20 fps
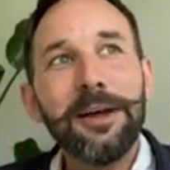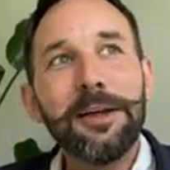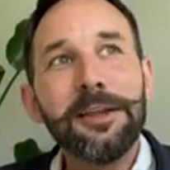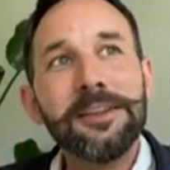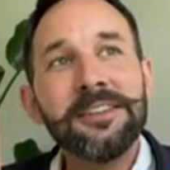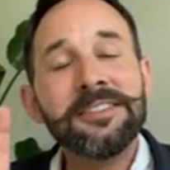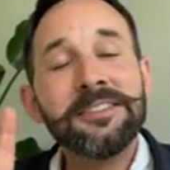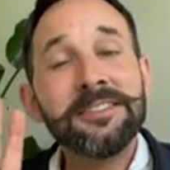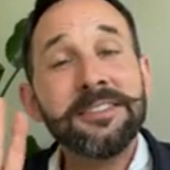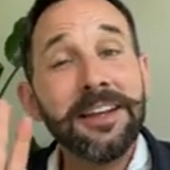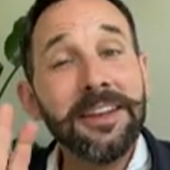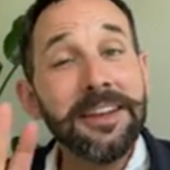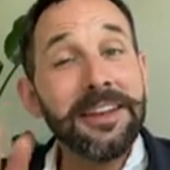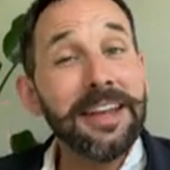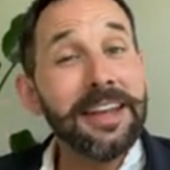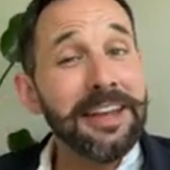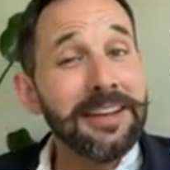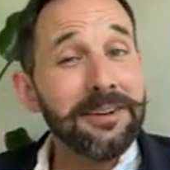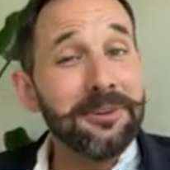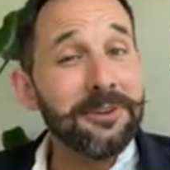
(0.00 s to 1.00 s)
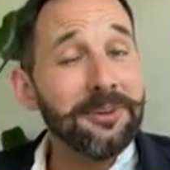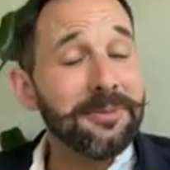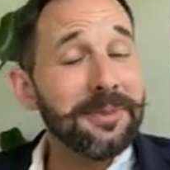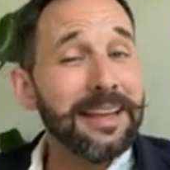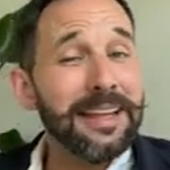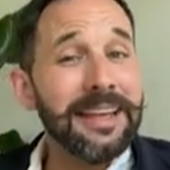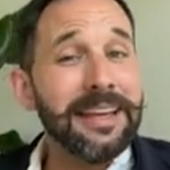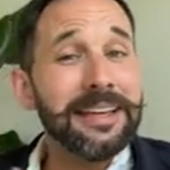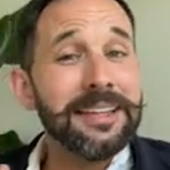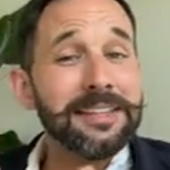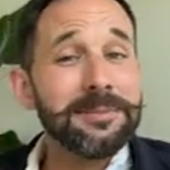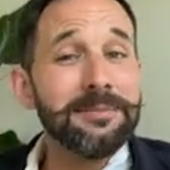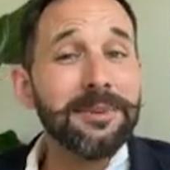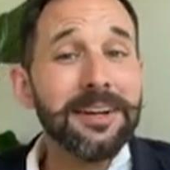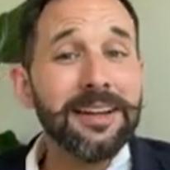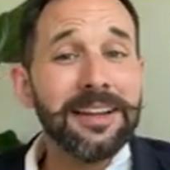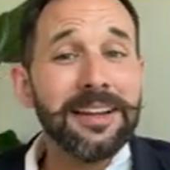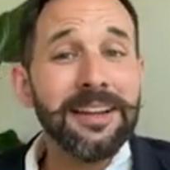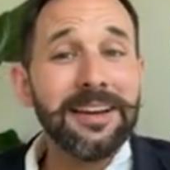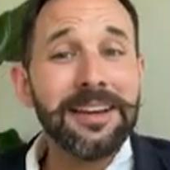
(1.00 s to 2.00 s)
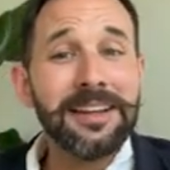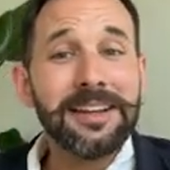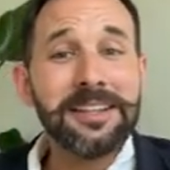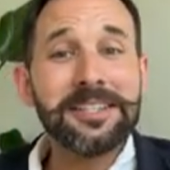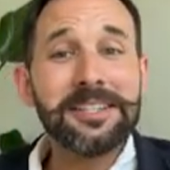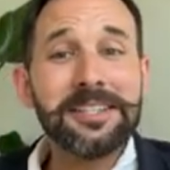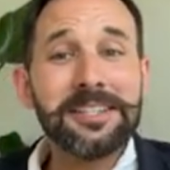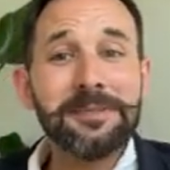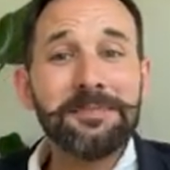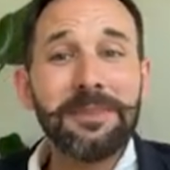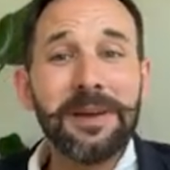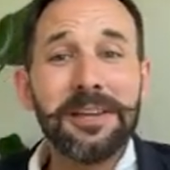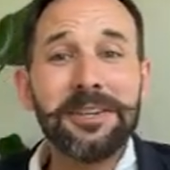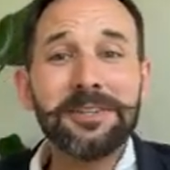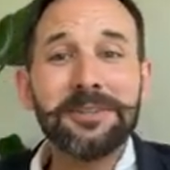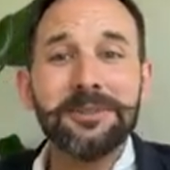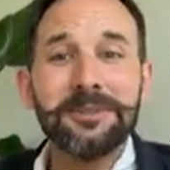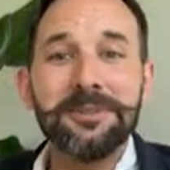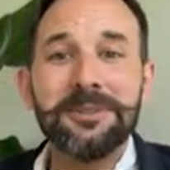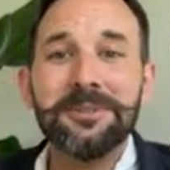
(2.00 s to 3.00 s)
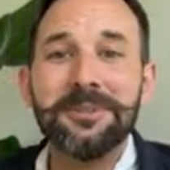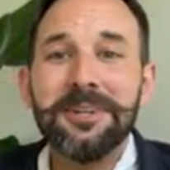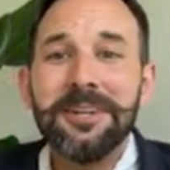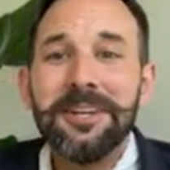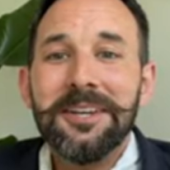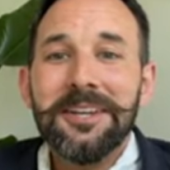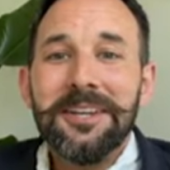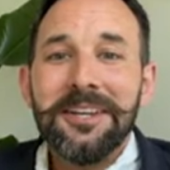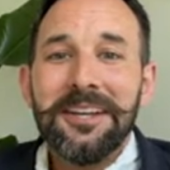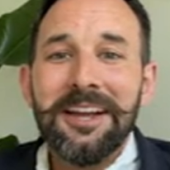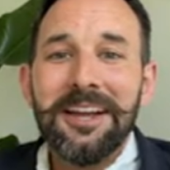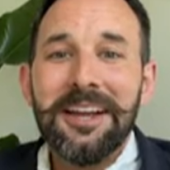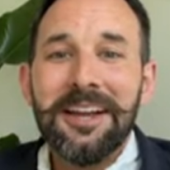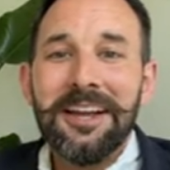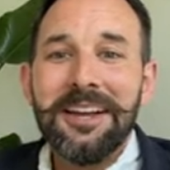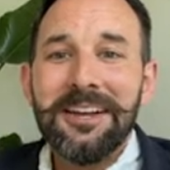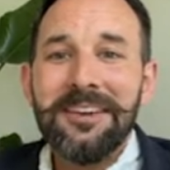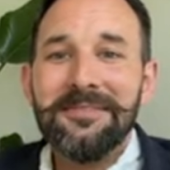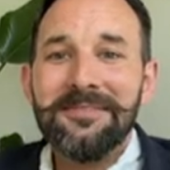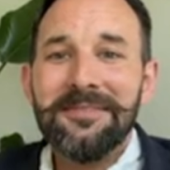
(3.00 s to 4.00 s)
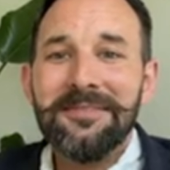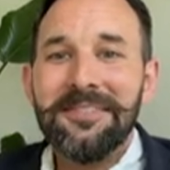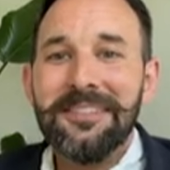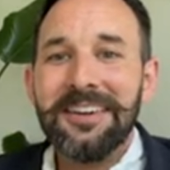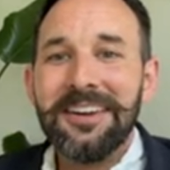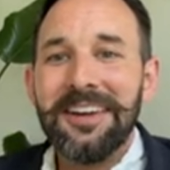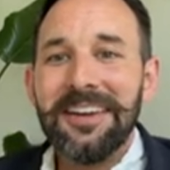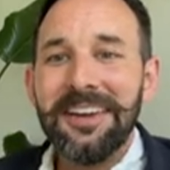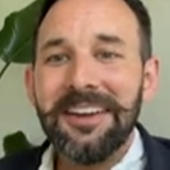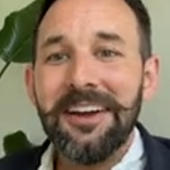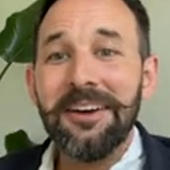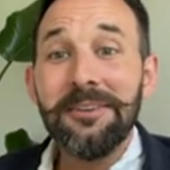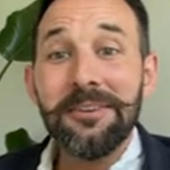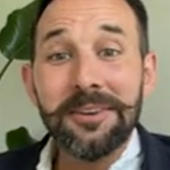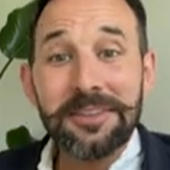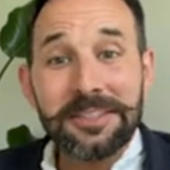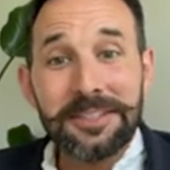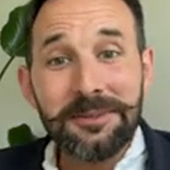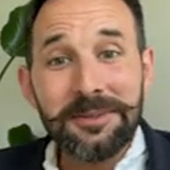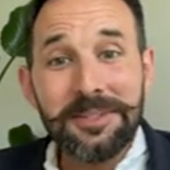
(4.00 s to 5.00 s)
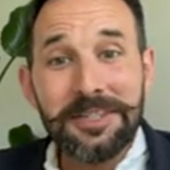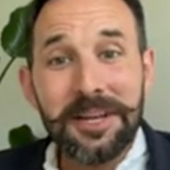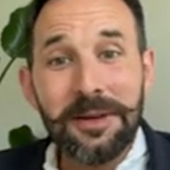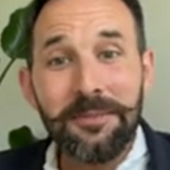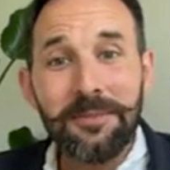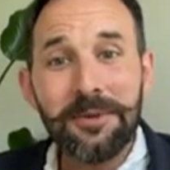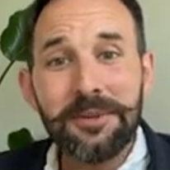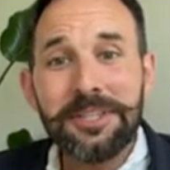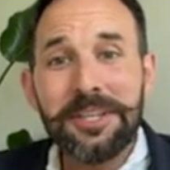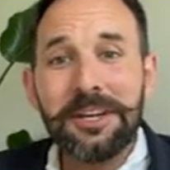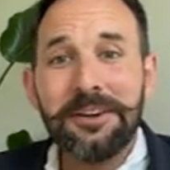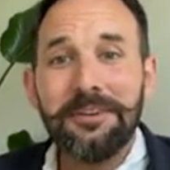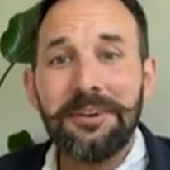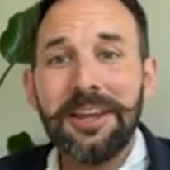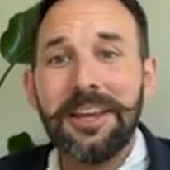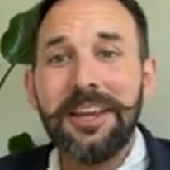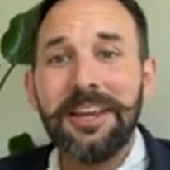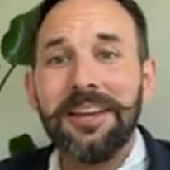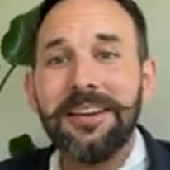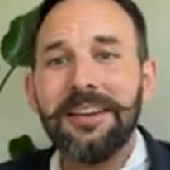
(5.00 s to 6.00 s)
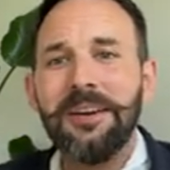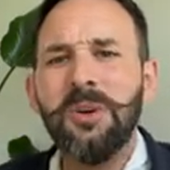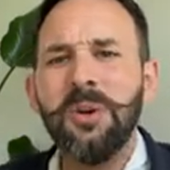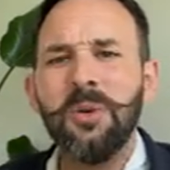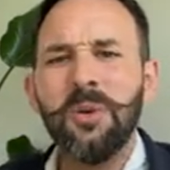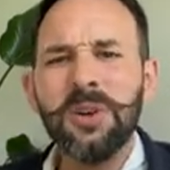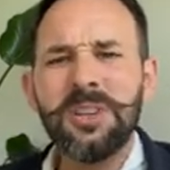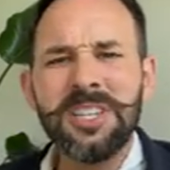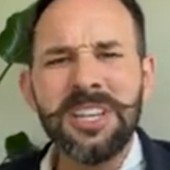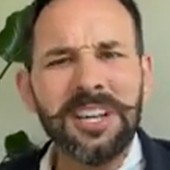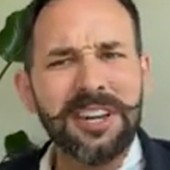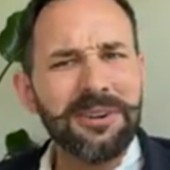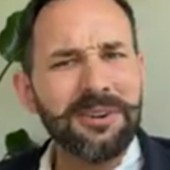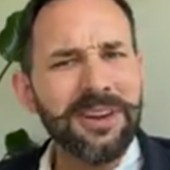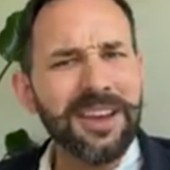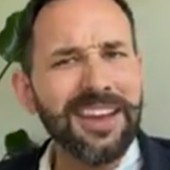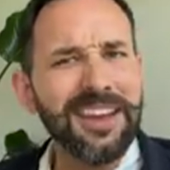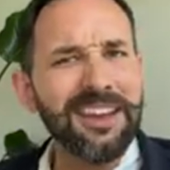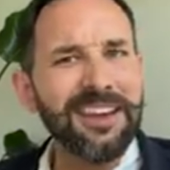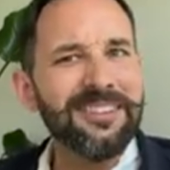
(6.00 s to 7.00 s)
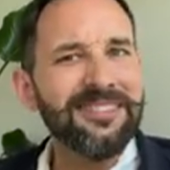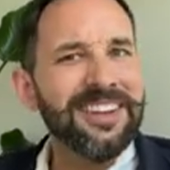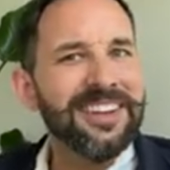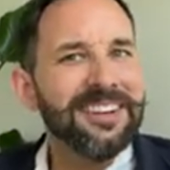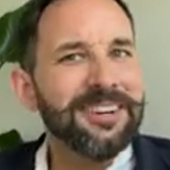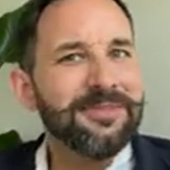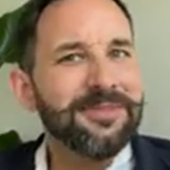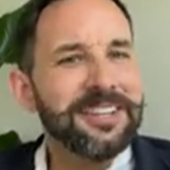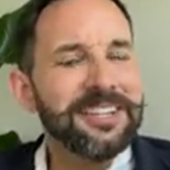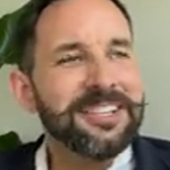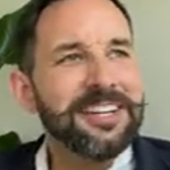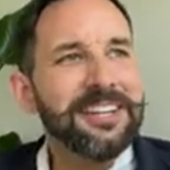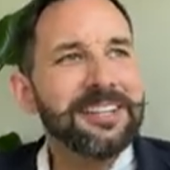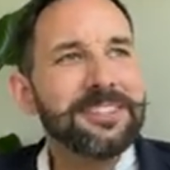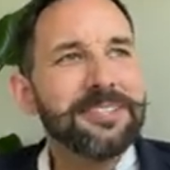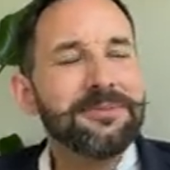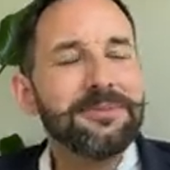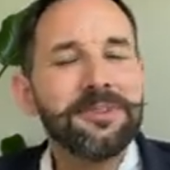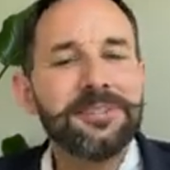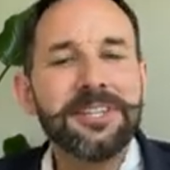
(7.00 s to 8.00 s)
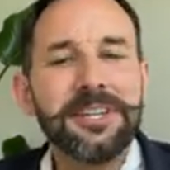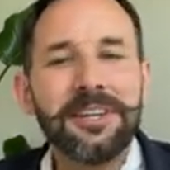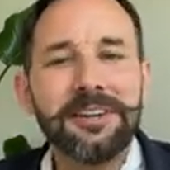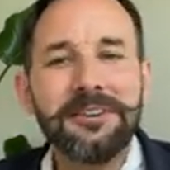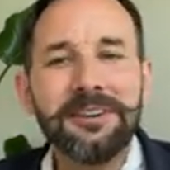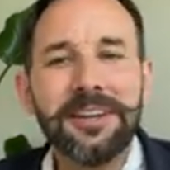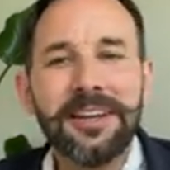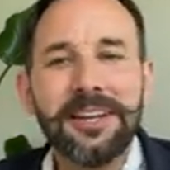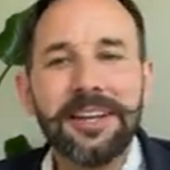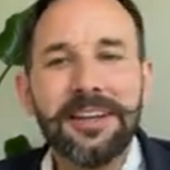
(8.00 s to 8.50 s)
Sunday normally is my special oh look, someone's up watching cricket, and watching cricket, I'm a little bit jealous of watching cricket